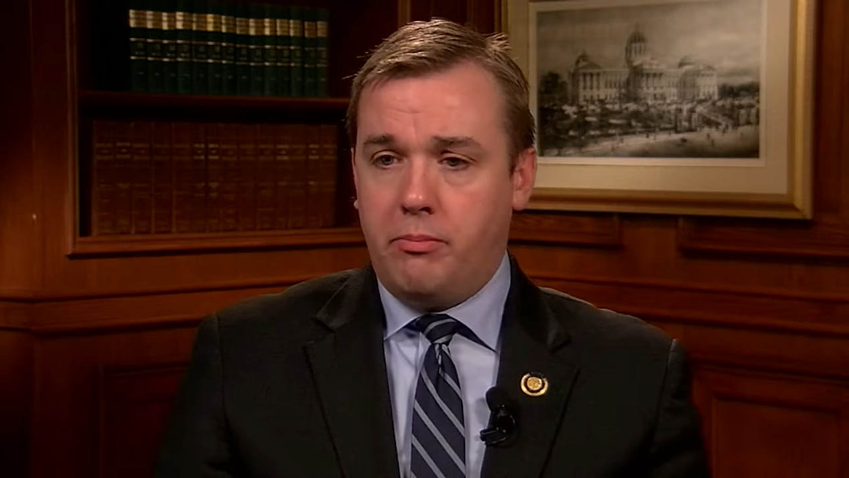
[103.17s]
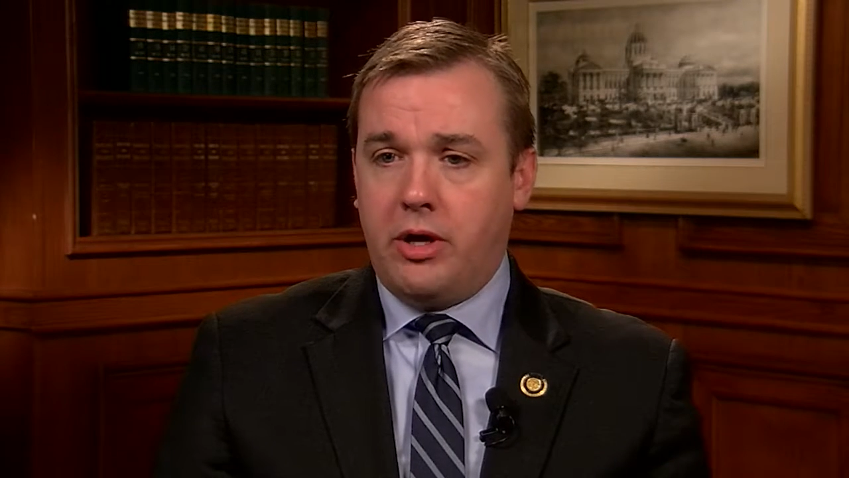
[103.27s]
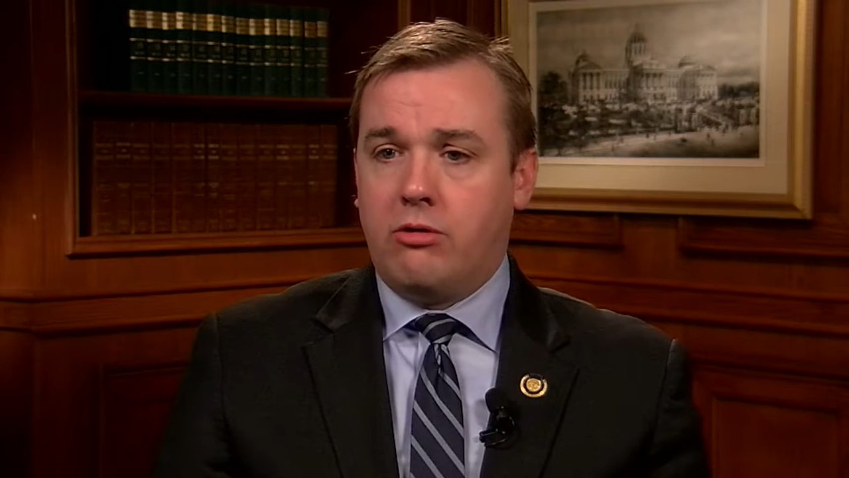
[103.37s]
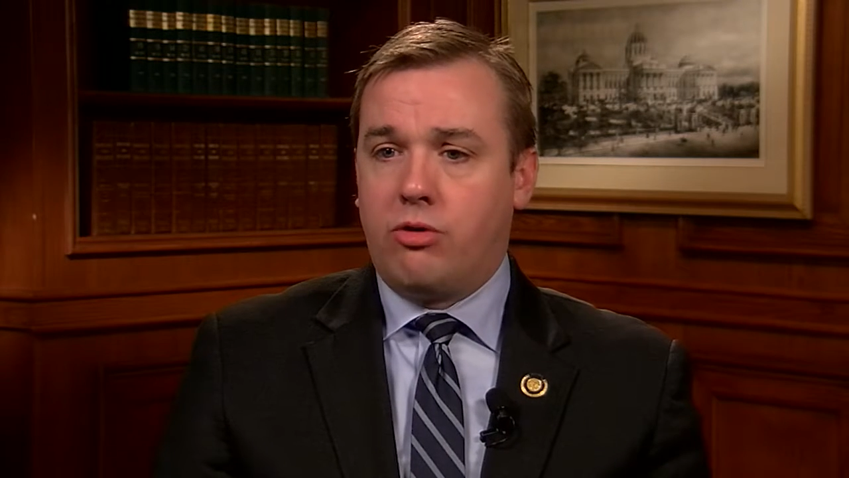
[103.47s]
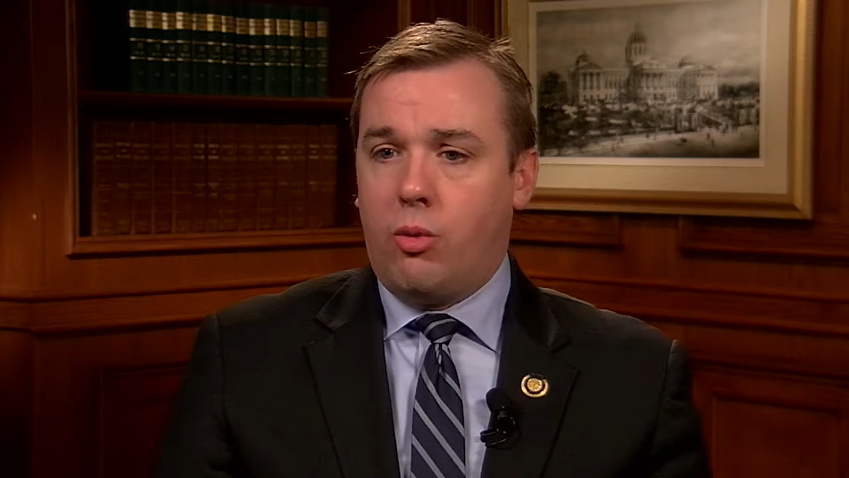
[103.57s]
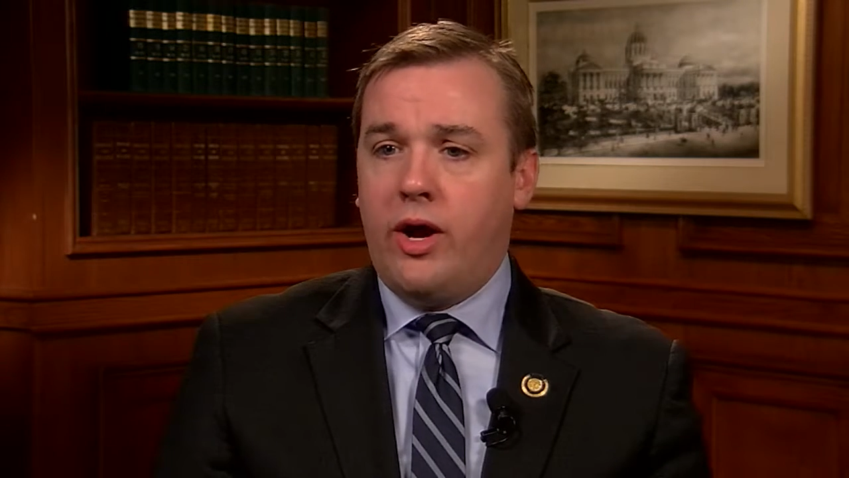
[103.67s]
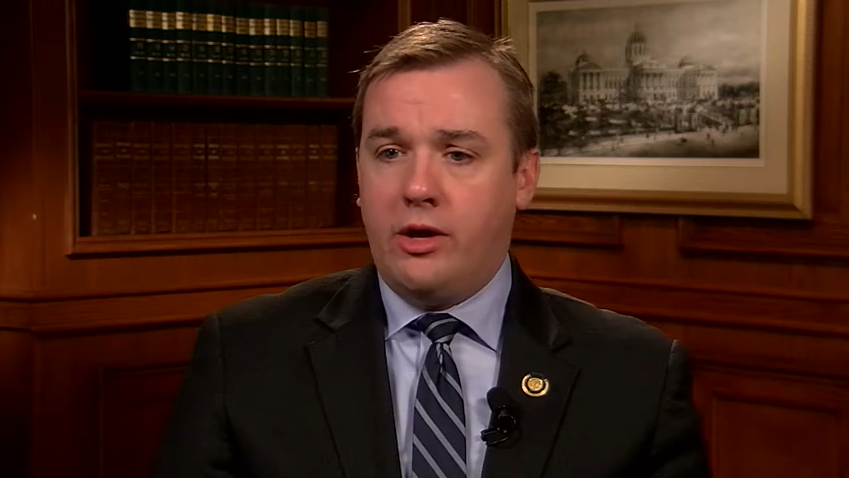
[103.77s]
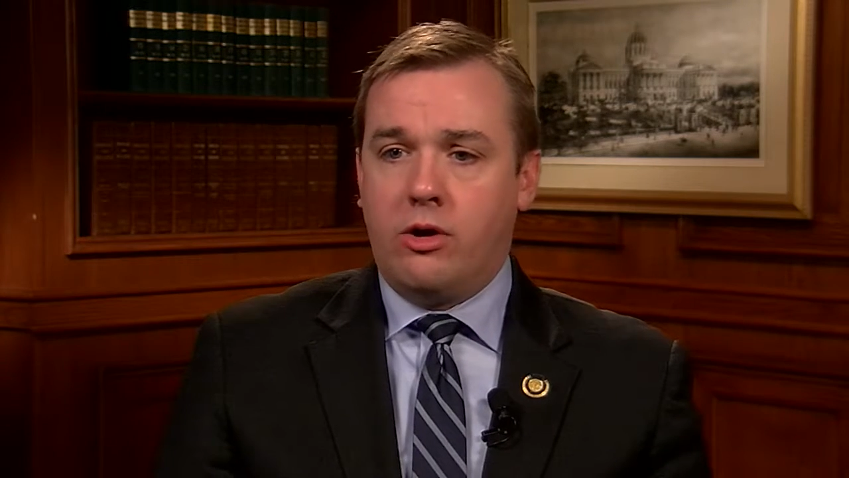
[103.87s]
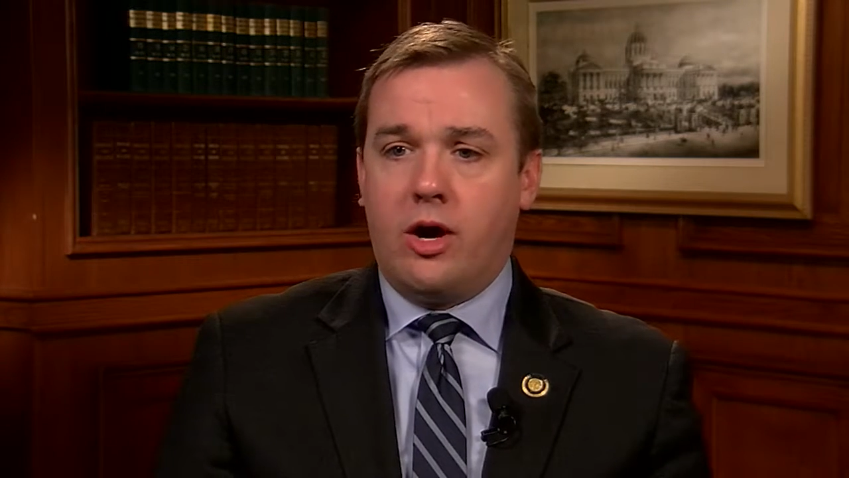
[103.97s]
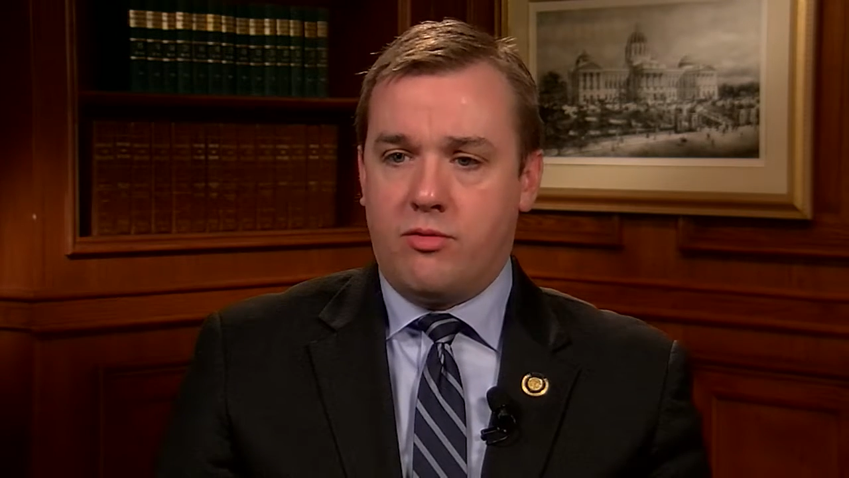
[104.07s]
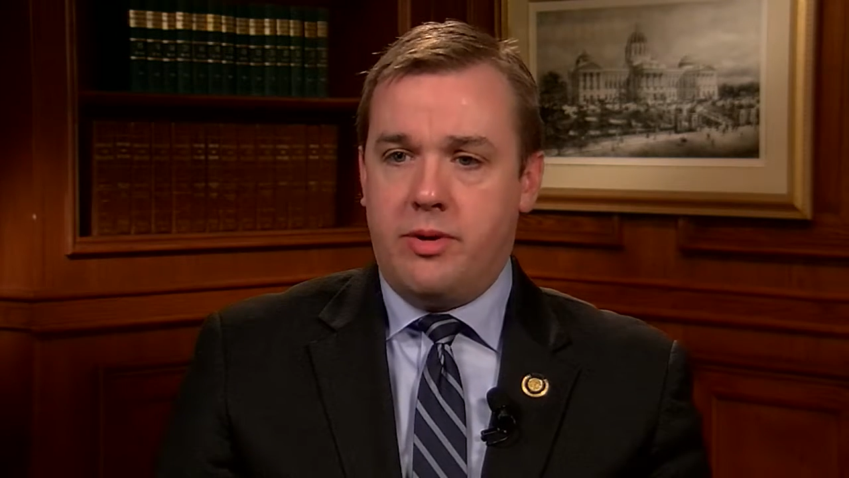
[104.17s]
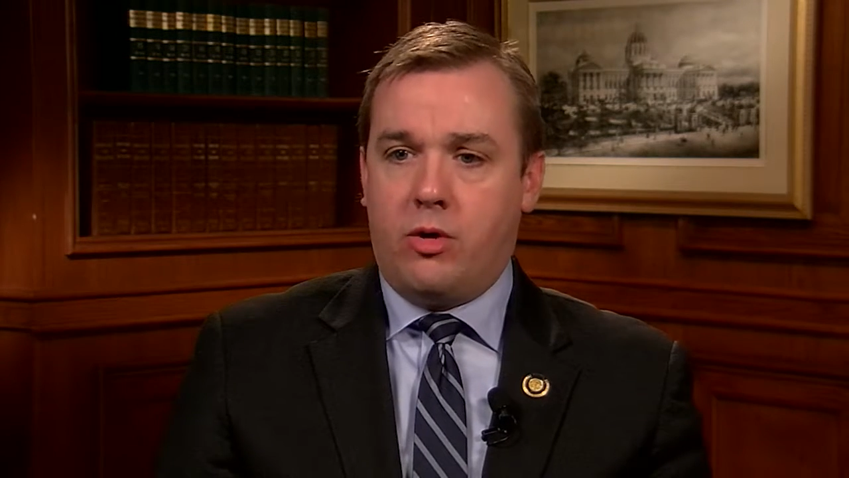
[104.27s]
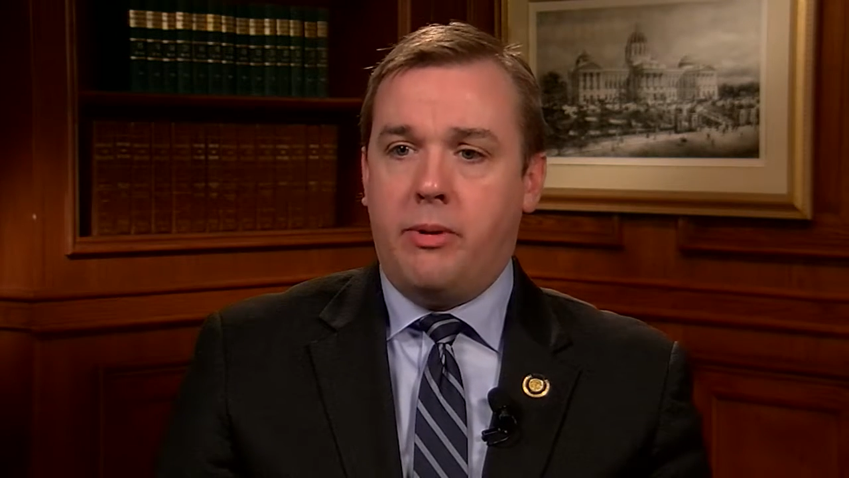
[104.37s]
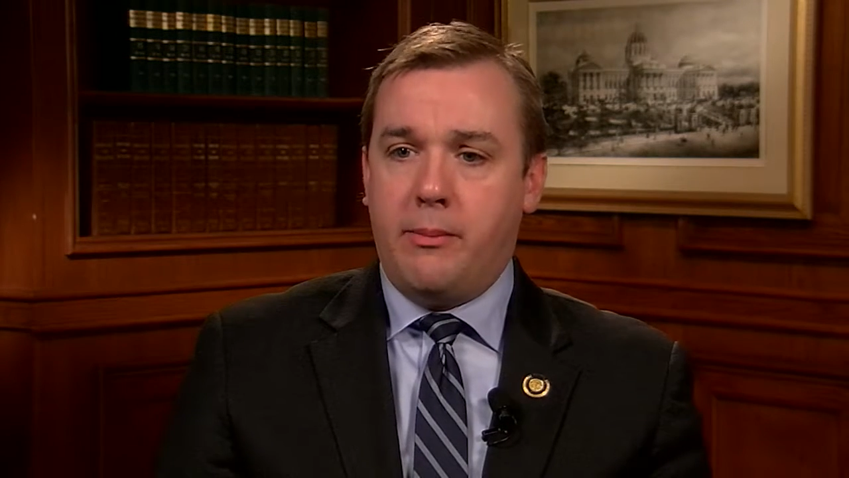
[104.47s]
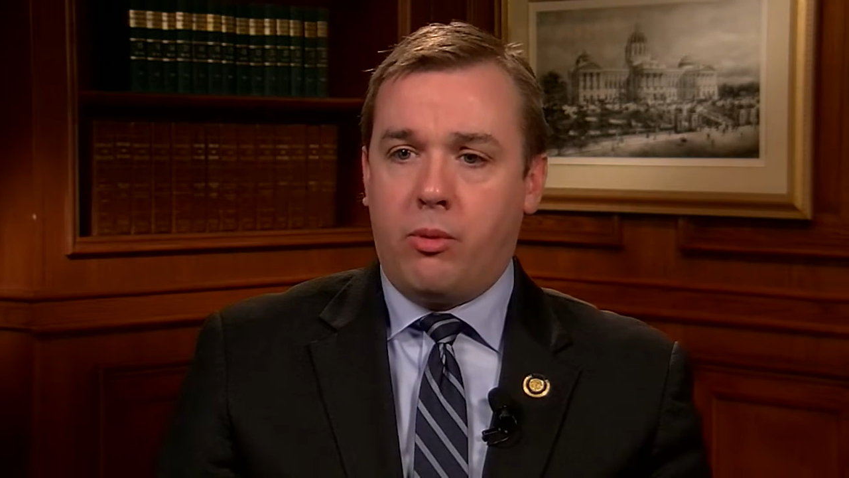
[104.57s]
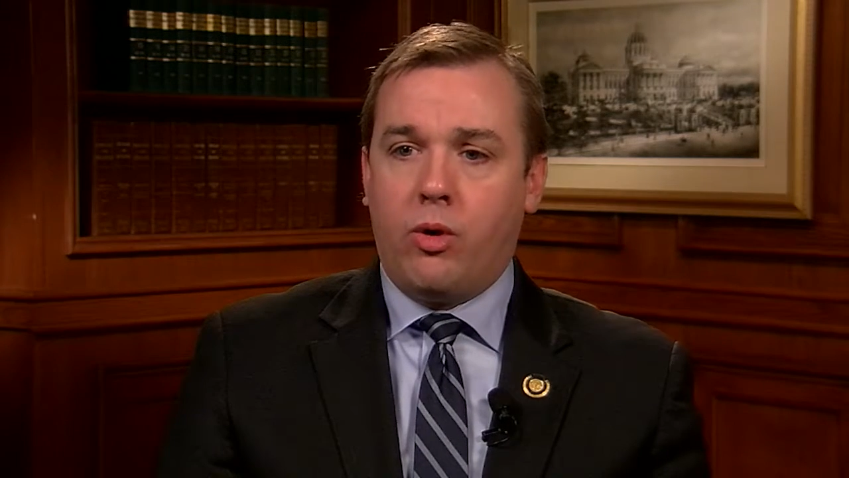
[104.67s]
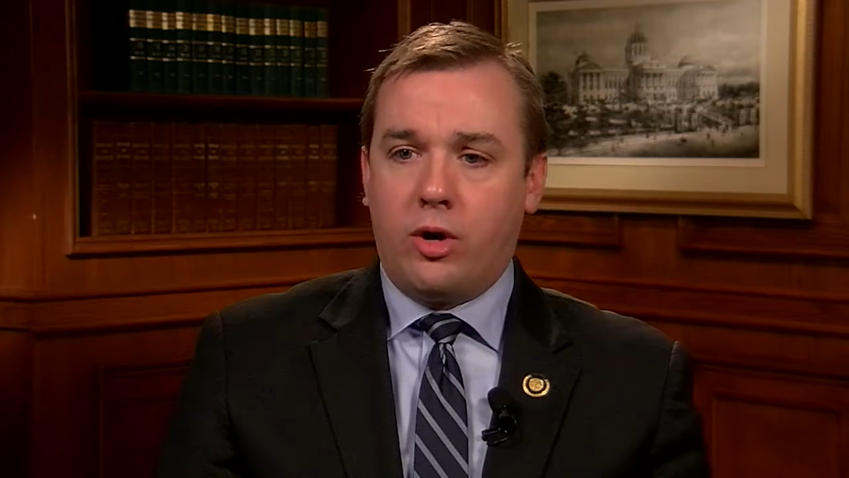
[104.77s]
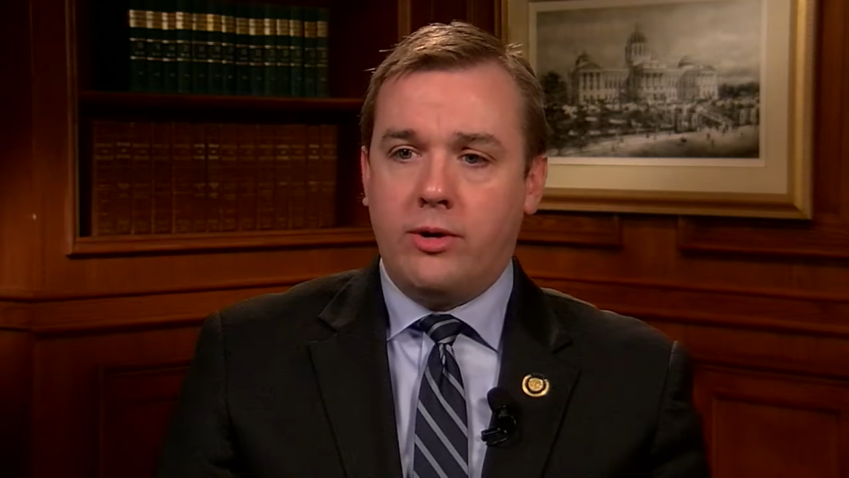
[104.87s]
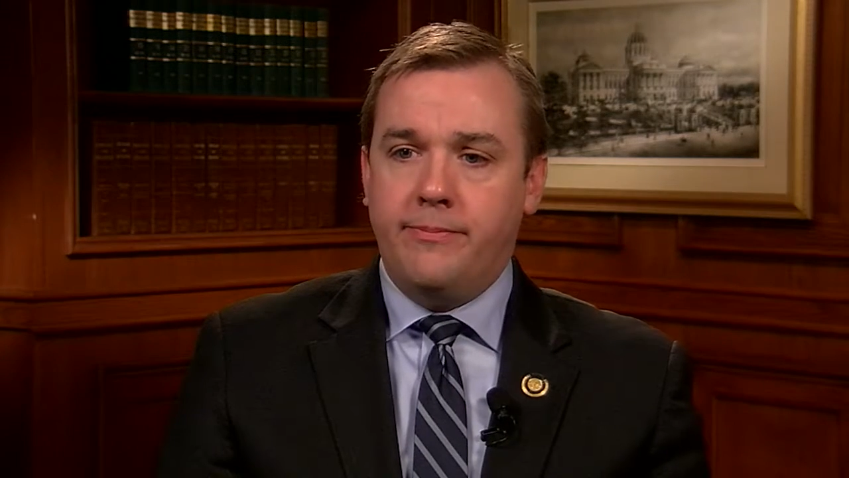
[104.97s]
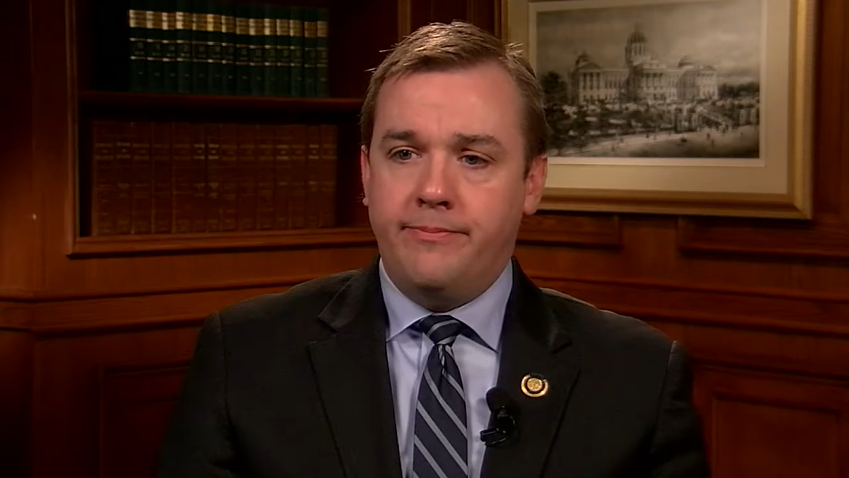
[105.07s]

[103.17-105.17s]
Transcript: because they're waiting on governmental paperwork.